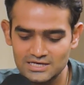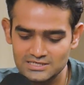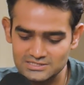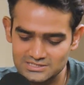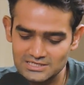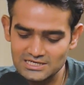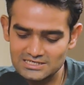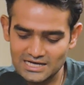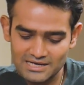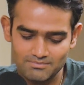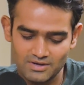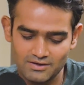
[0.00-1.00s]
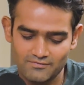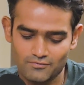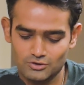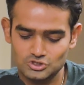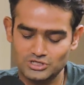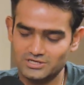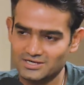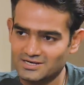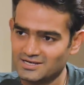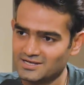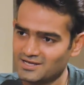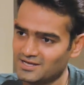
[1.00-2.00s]
screen time for children.
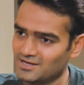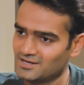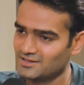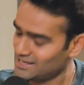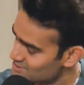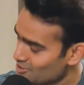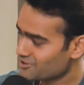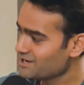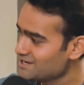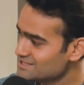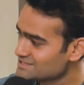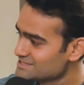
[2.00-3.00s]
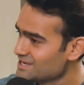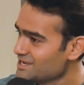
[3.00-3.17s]
Thanks a lot, ladies.